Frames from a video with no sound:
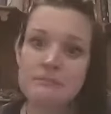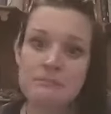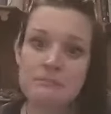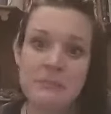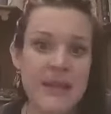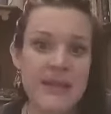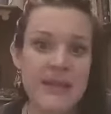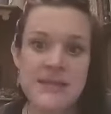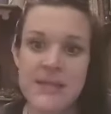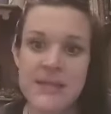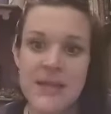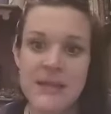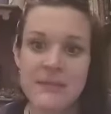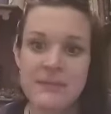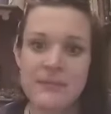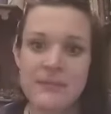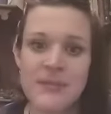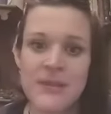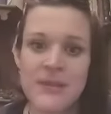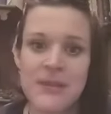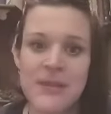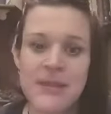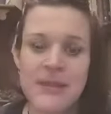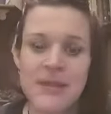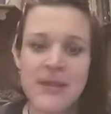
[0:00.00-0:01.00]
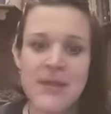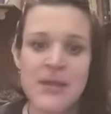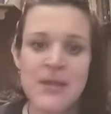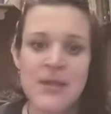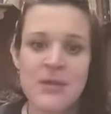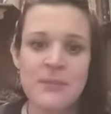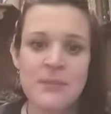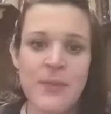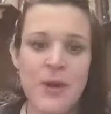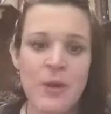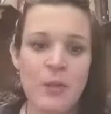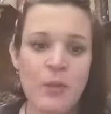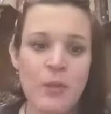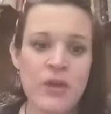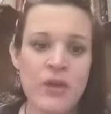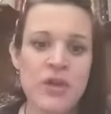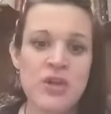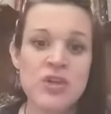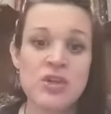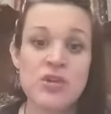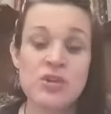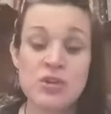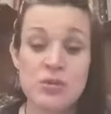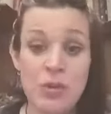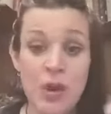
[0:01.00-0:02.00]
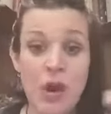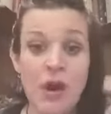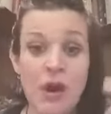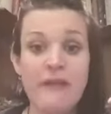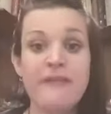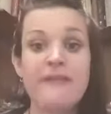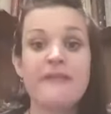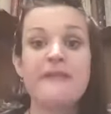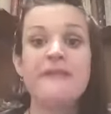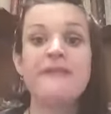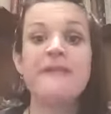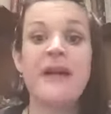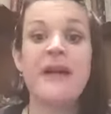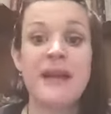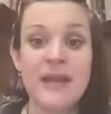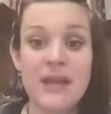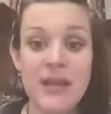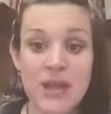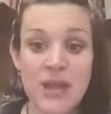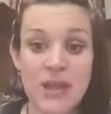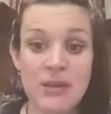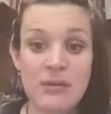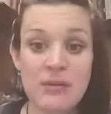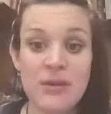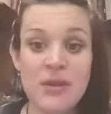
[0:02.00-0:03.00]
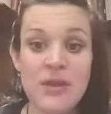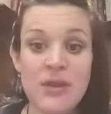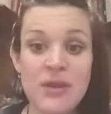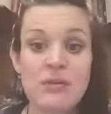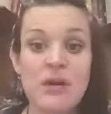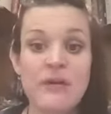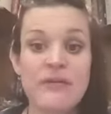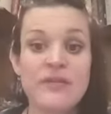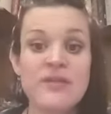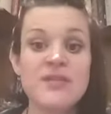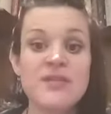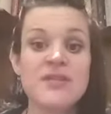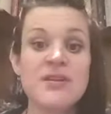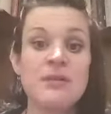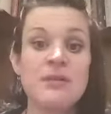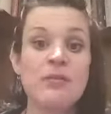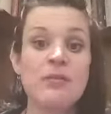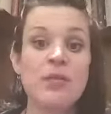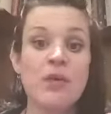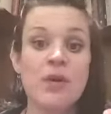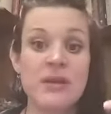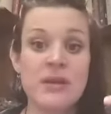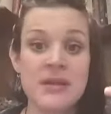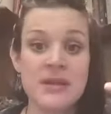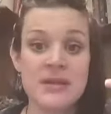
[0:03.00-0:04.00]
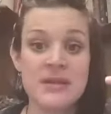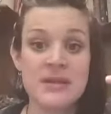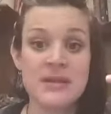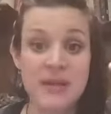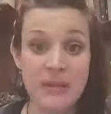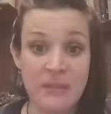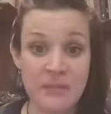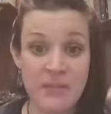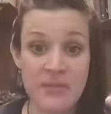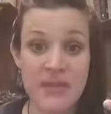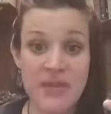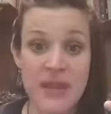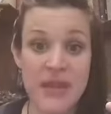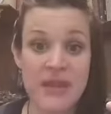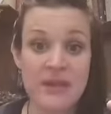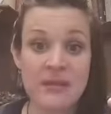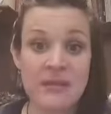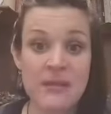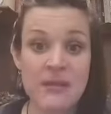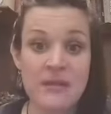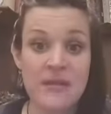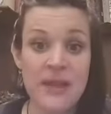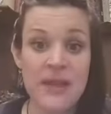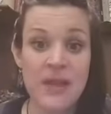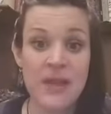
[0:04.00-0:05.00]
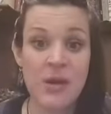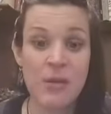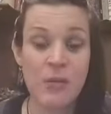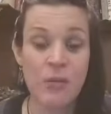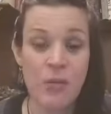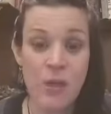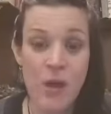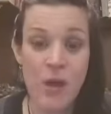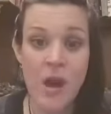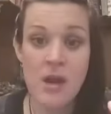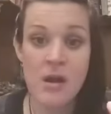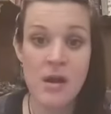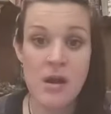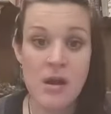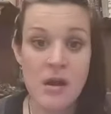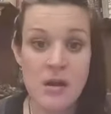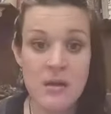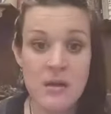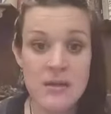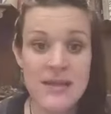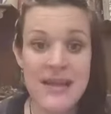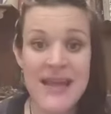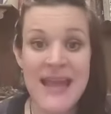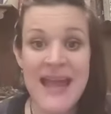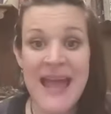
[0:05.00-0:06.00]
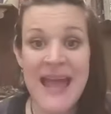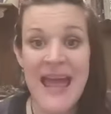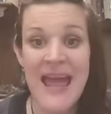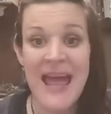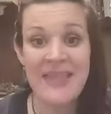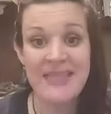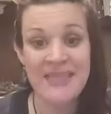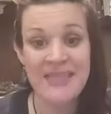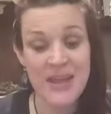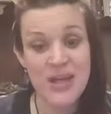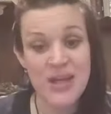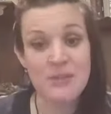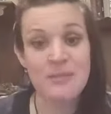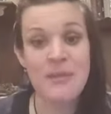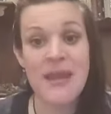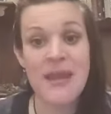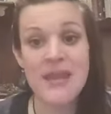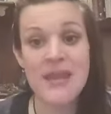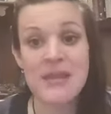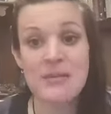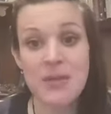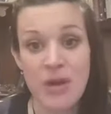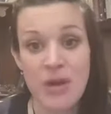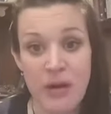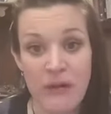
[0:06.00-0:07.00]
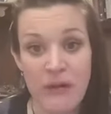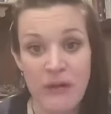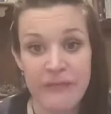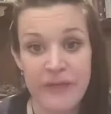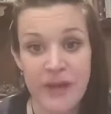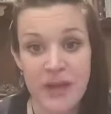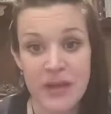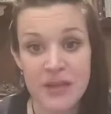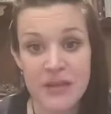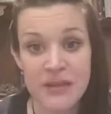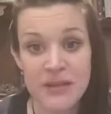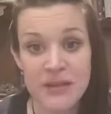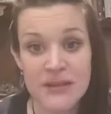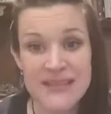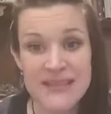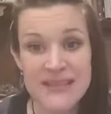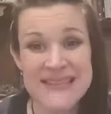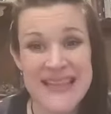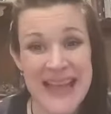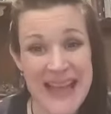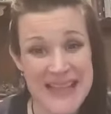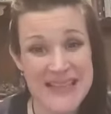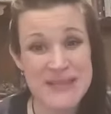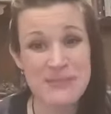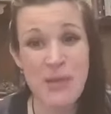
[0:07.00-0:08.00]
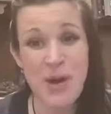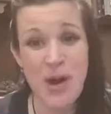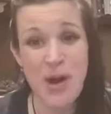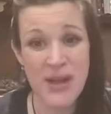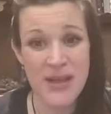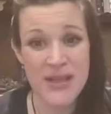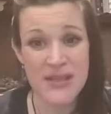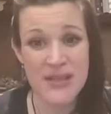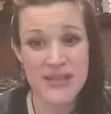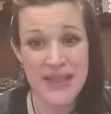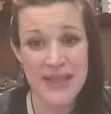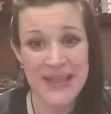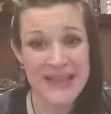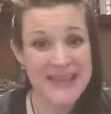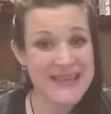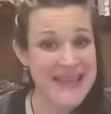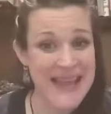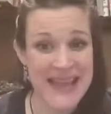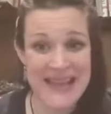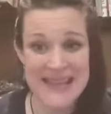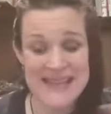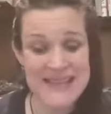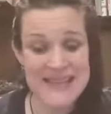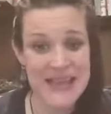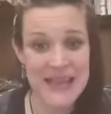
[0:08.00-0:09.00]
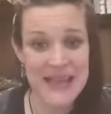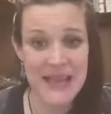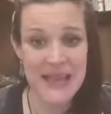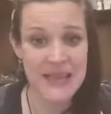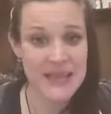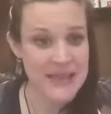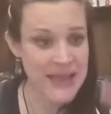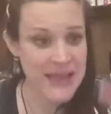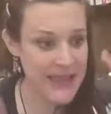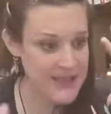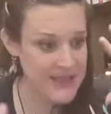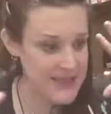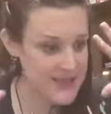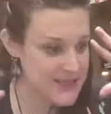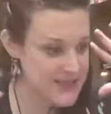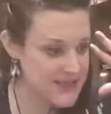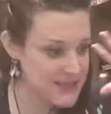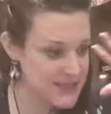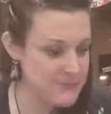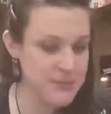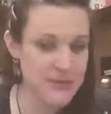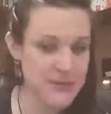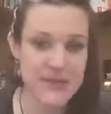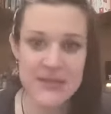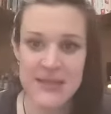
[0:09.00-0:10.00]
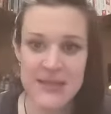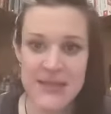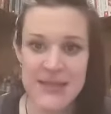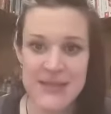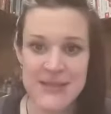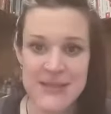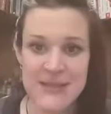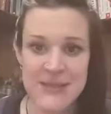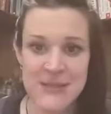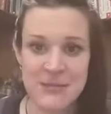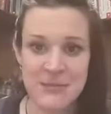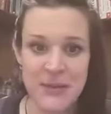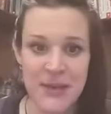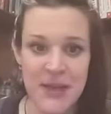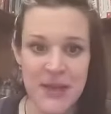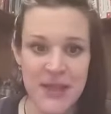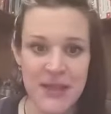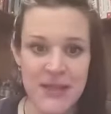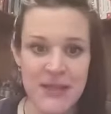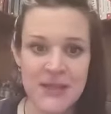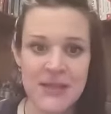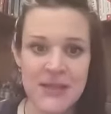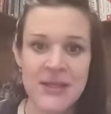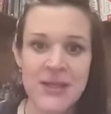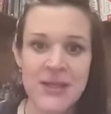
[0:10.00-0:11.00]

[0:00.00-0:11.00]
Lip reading: That's it. But what you do is you offer value. You offer someone something that they can work on, and then you make them an offer. That's marketing. That's it. That's as simple as it needs to be.